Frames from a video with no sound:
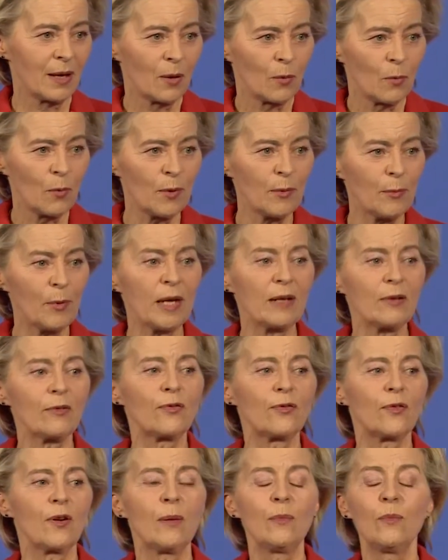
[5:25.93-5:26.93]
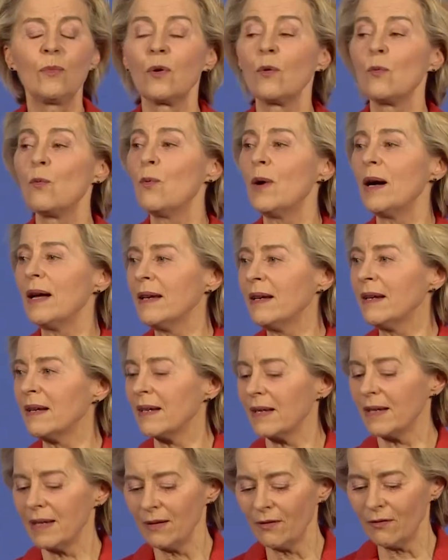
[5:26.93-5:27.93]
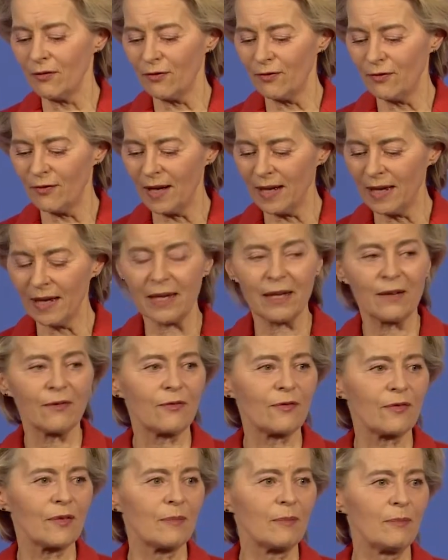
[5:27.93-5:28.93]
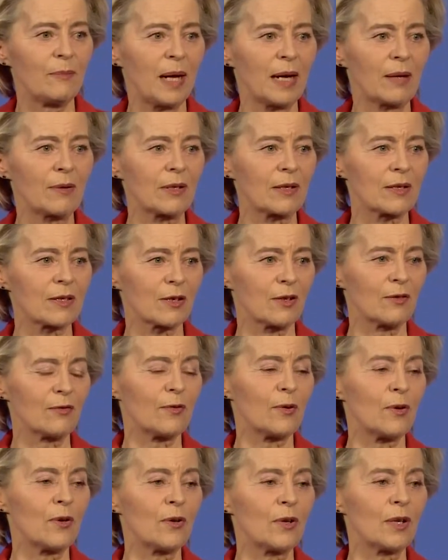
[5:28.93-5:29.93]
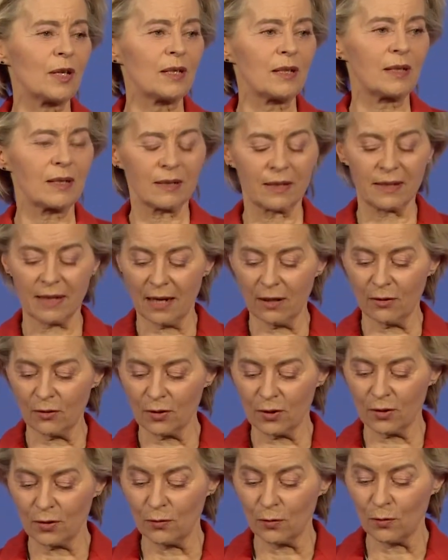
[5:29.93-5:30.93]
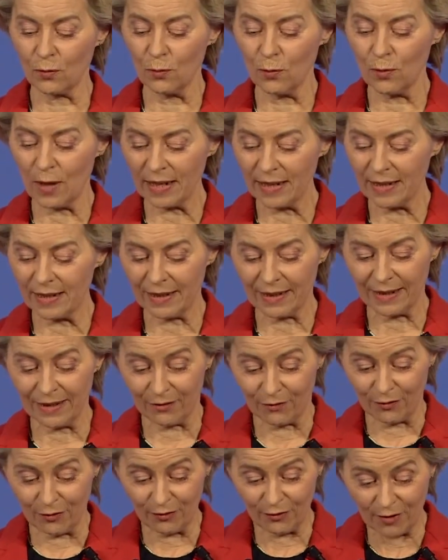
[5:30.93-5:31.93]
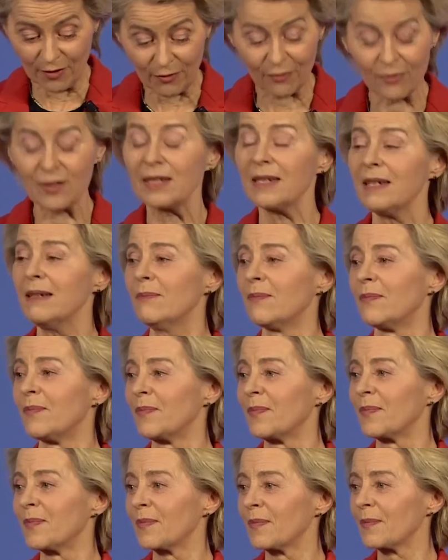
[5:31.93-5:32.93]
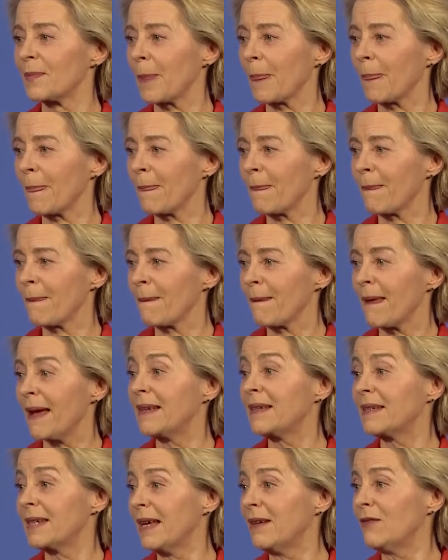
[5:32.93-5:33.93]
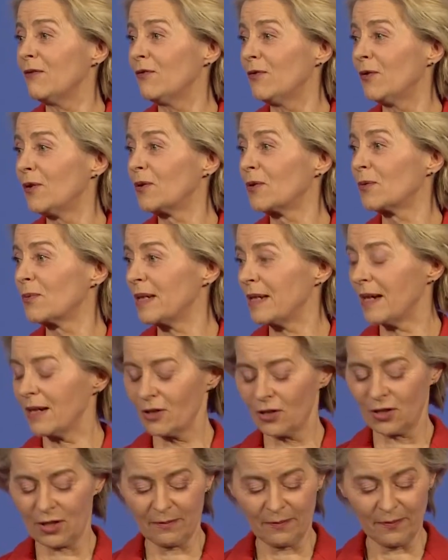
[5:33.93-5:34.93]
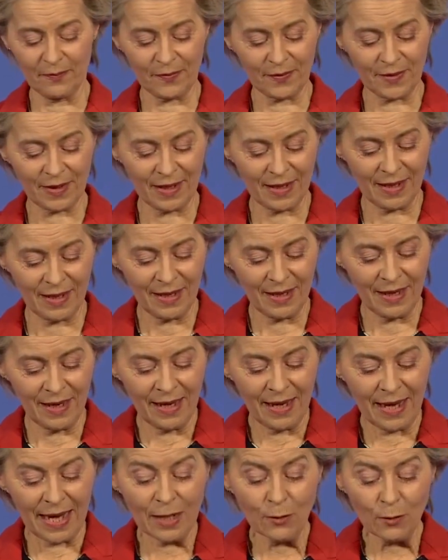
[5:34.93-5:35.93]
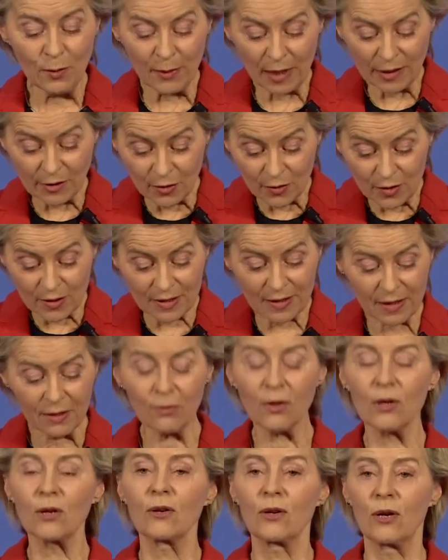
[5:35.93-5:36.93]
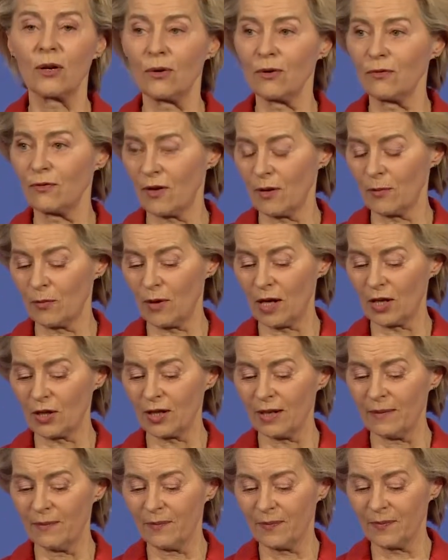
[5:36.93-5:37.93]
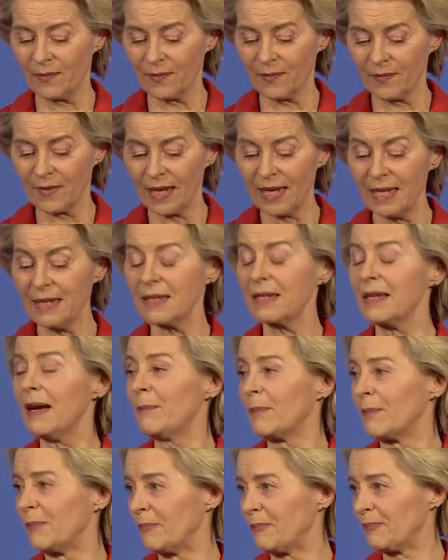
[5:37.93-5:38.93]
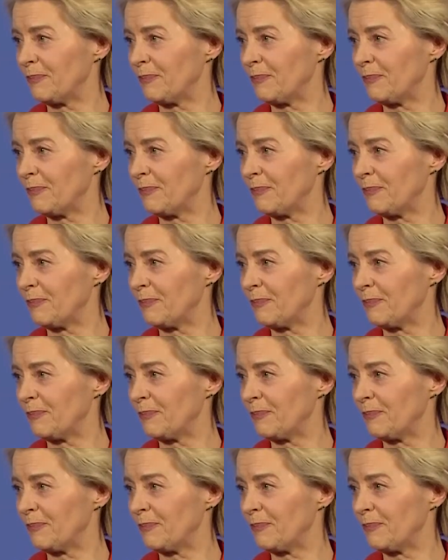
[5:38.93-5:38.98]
We went from 1 in 5 barrels of oil down to 1 in 50, a tenfold reduction. And we went to zero coal from Russia. In sum,